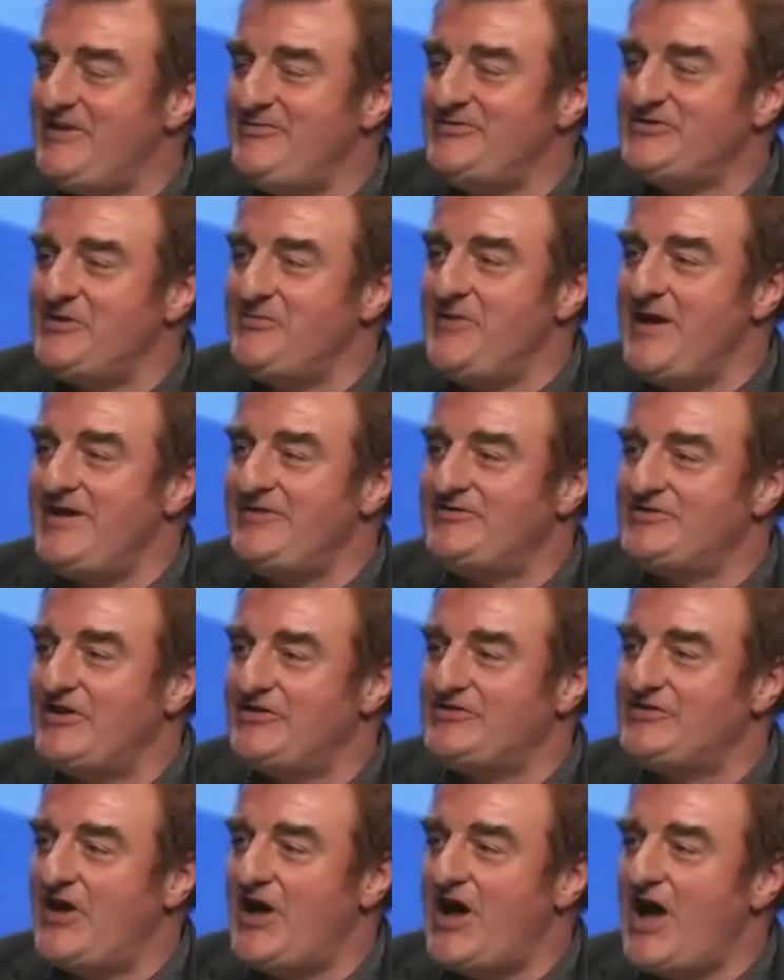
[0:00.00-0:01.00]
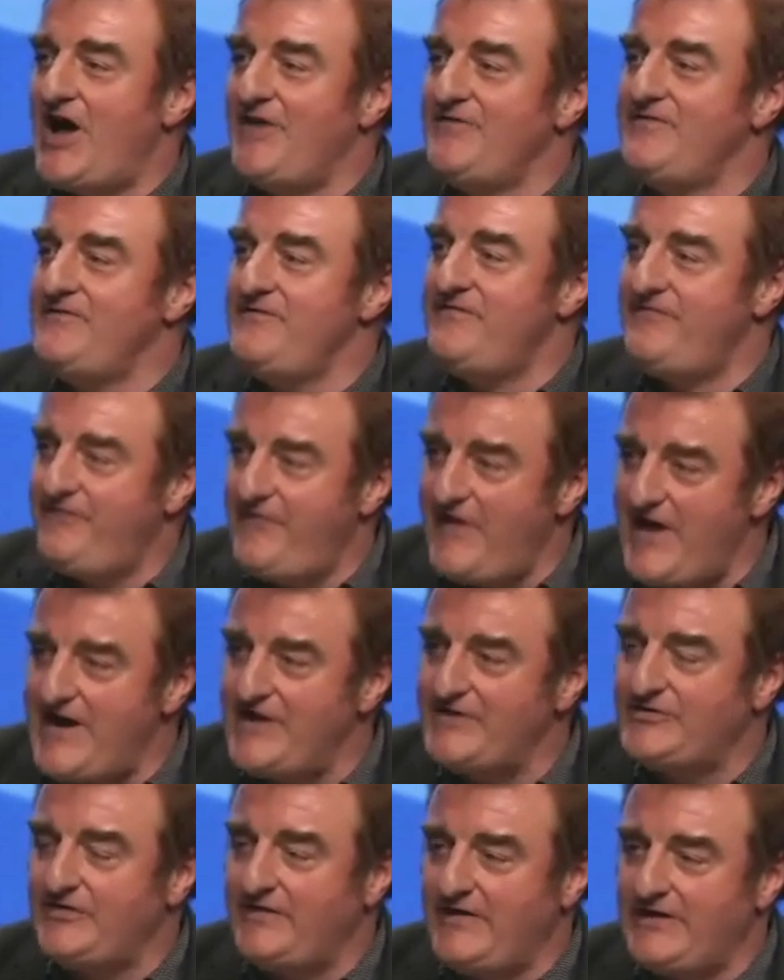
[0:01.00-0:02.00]
to me just
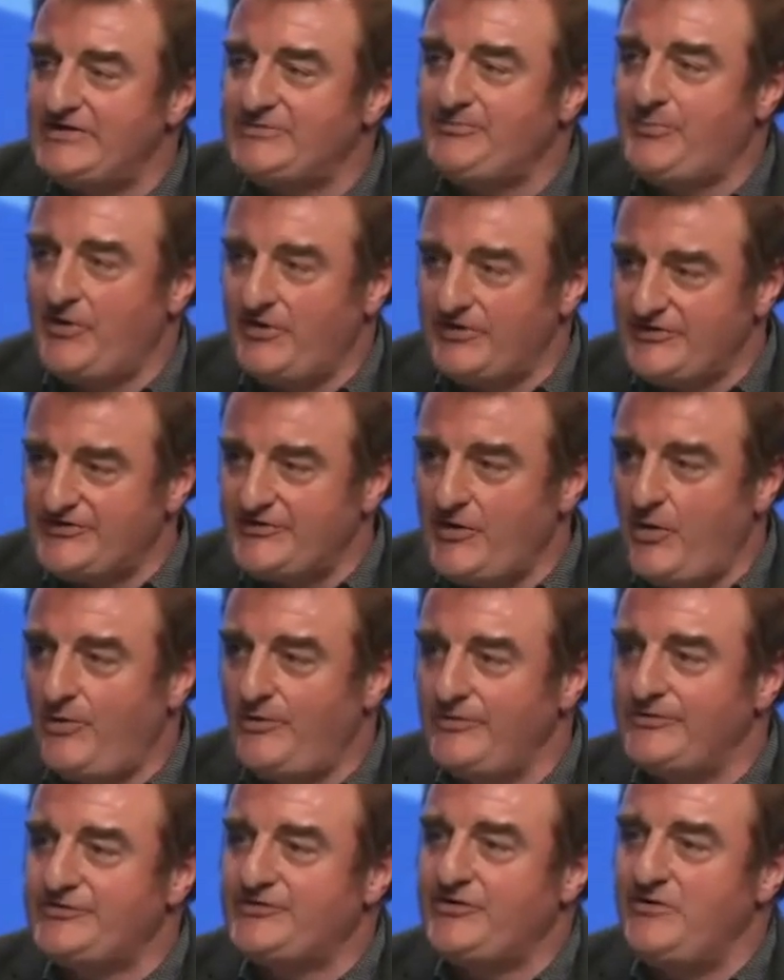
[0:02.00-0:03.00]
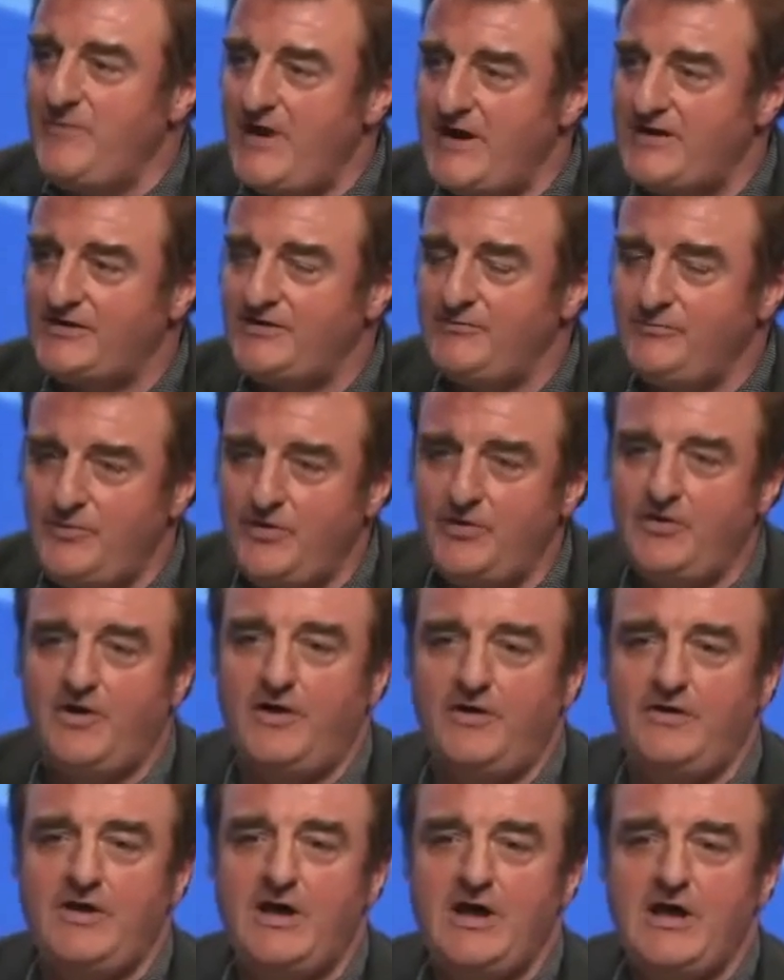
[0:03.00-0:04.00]
unfair to these poor souls to make them put
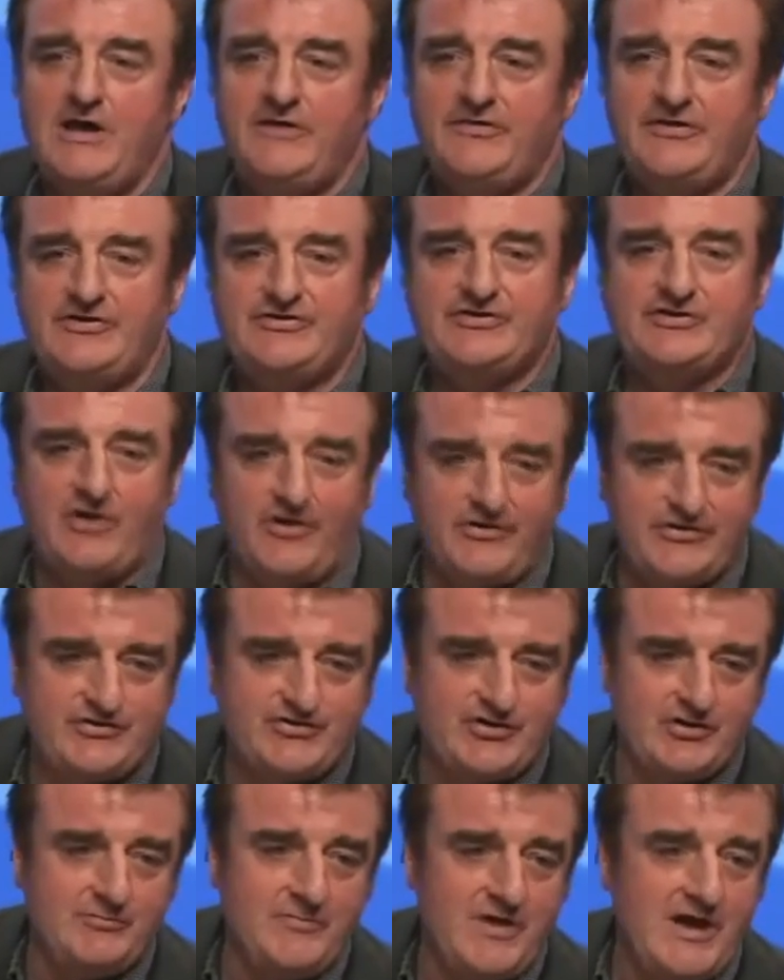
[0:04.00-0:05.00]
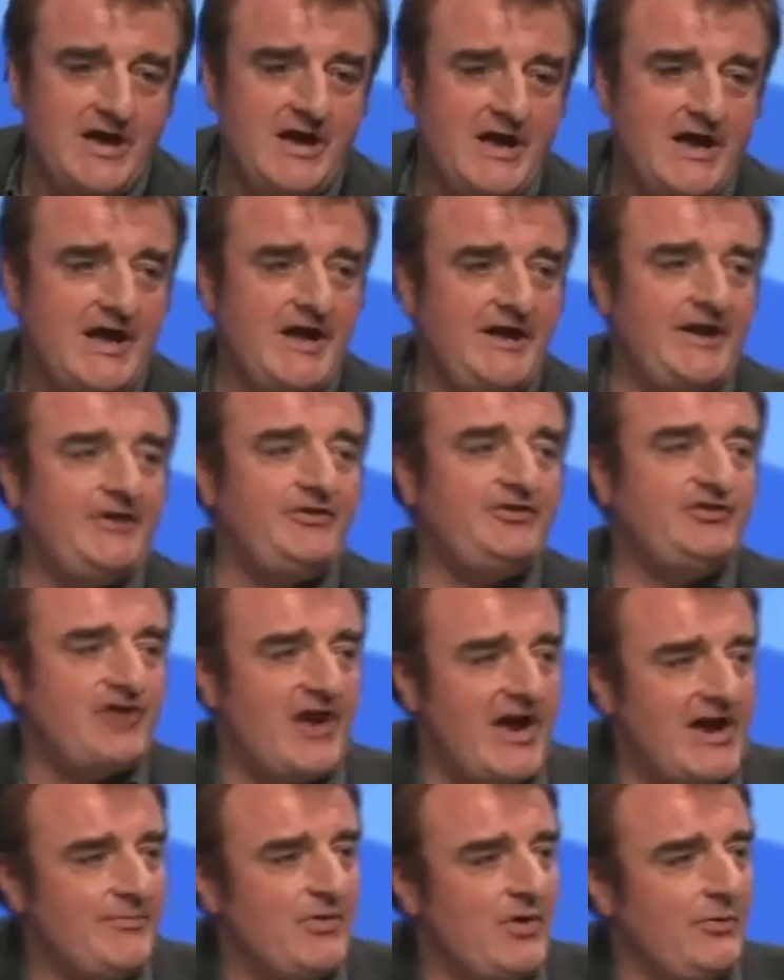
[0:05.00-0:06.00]
on this costume in a
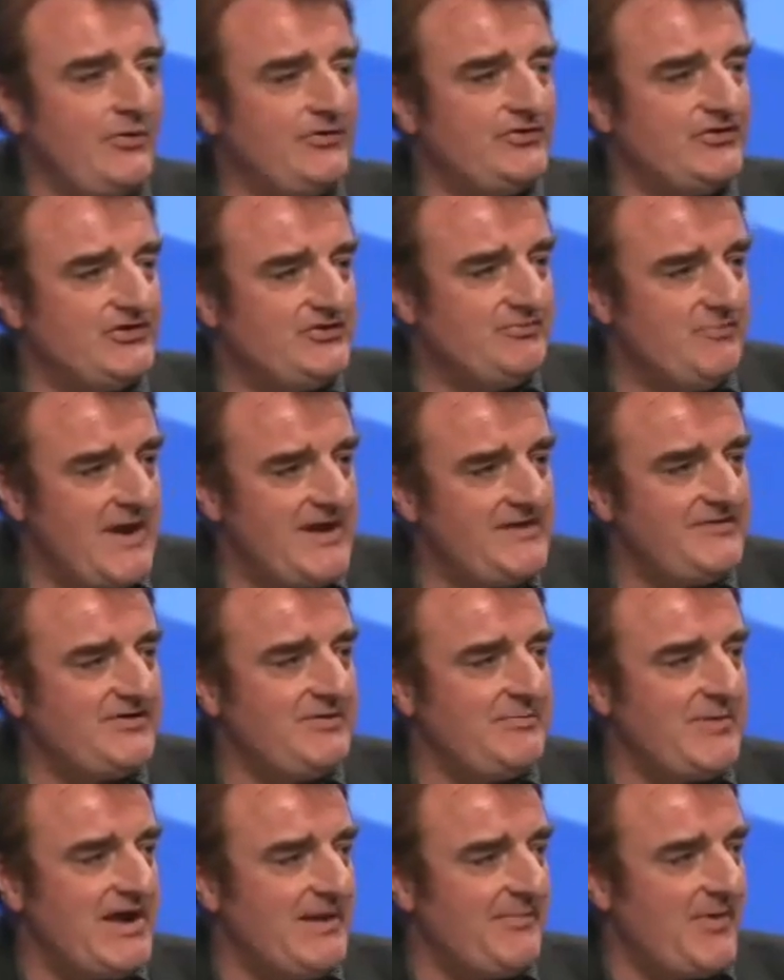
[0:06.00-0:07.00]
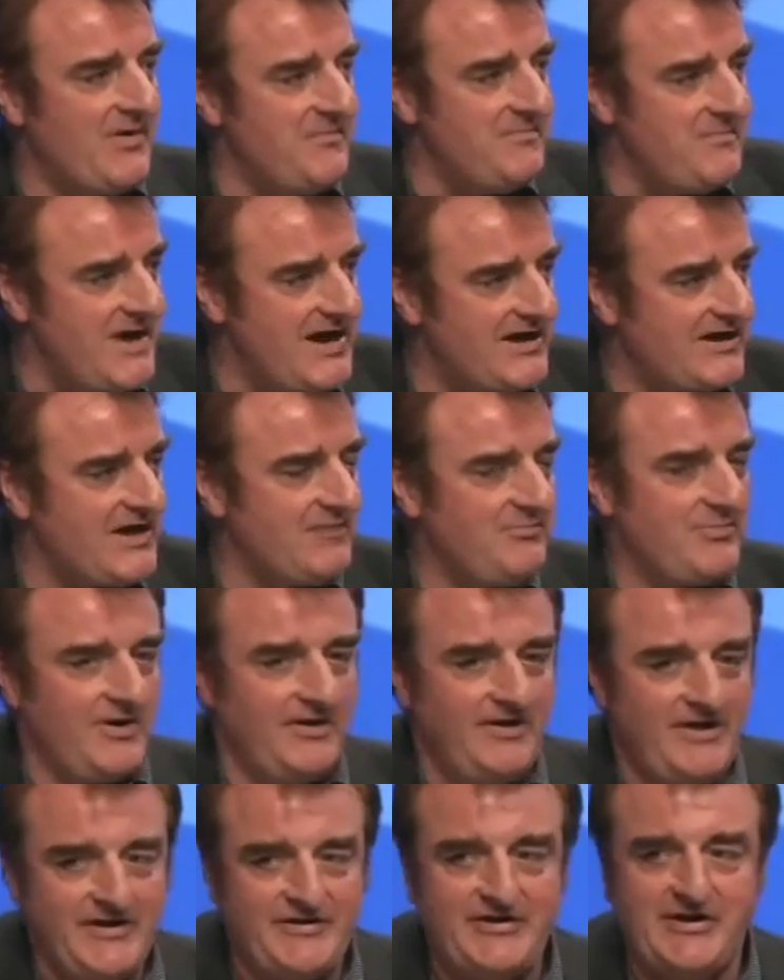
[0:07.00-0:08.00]
chamber which is meant to be about making
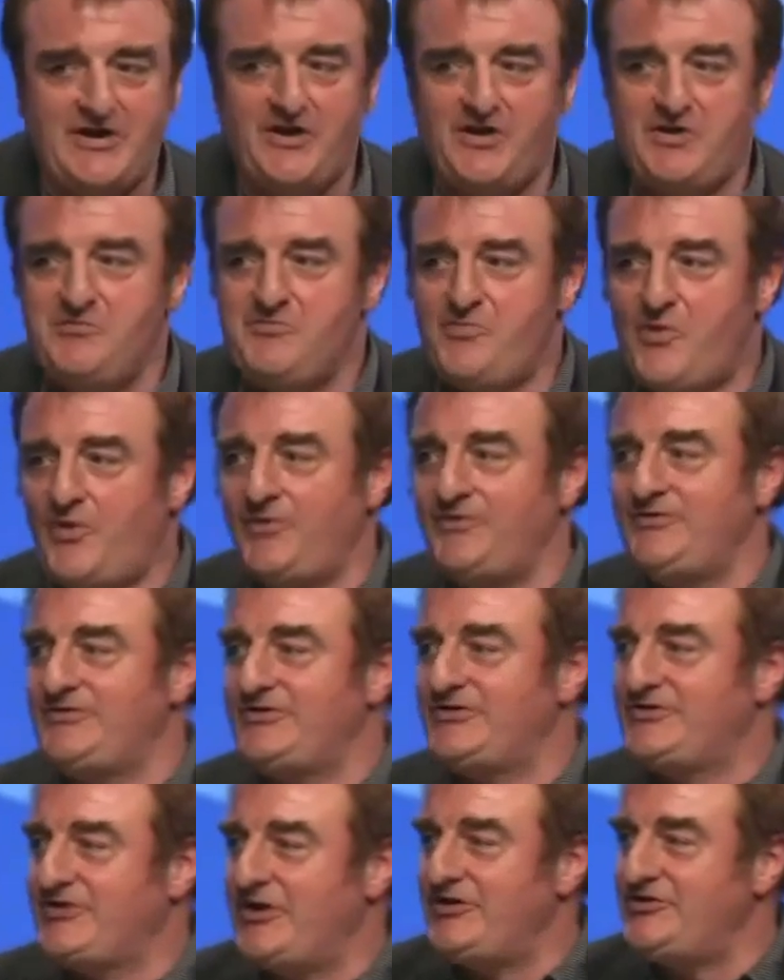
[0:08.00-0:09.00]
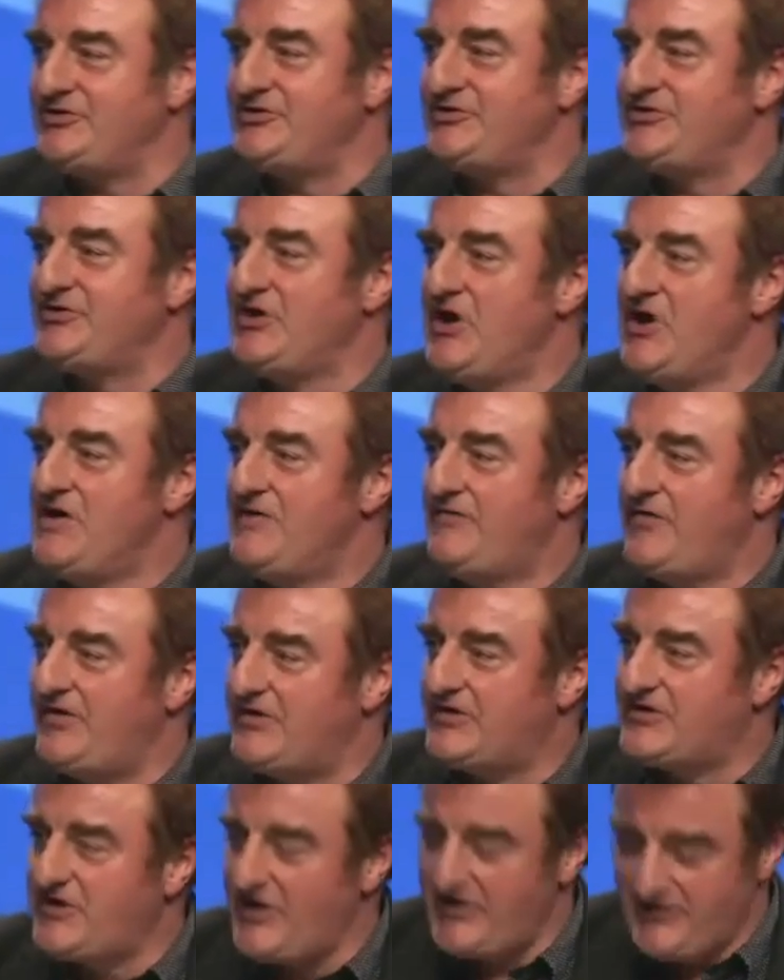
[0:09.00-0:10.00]
political and important decisions for the
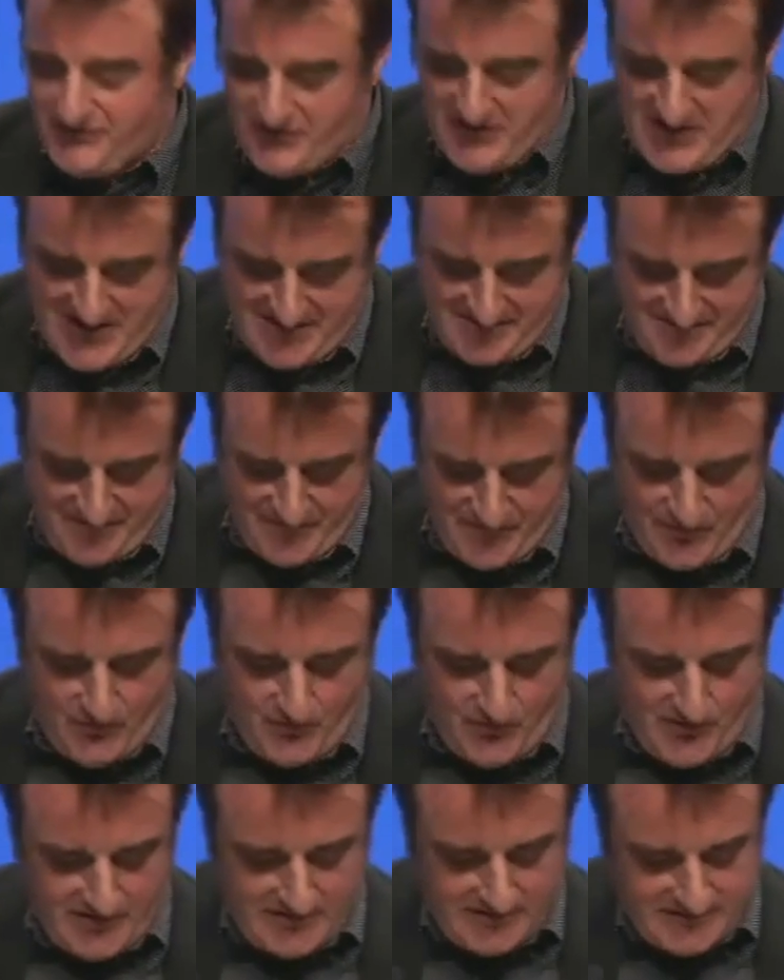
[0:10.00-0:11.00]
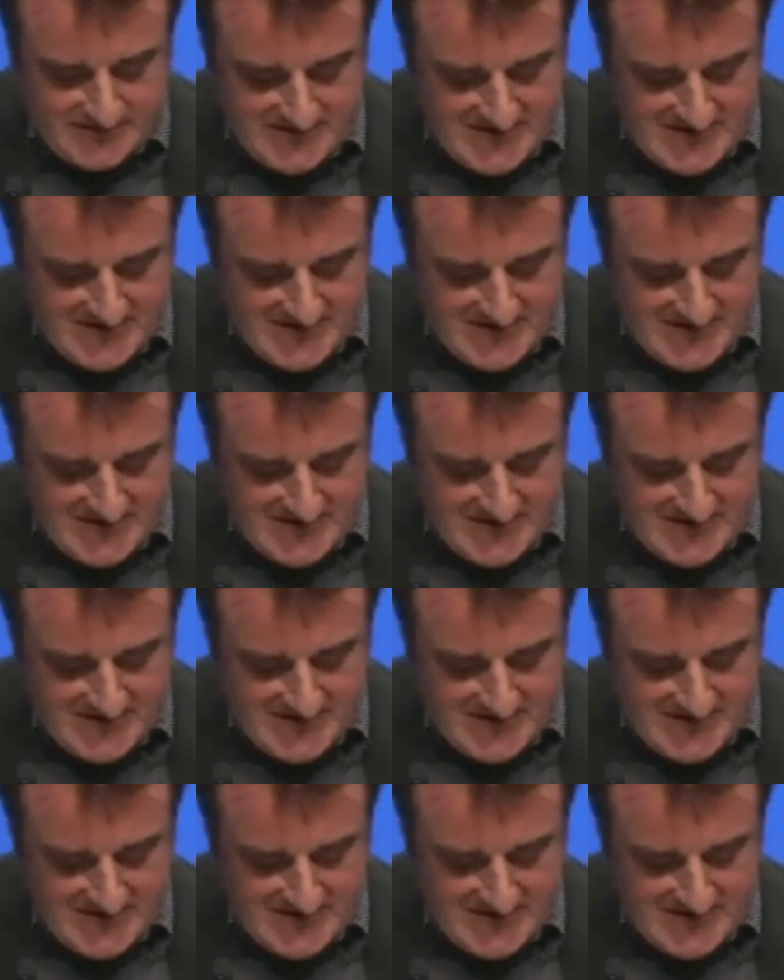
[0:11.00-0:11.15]
country and for the world.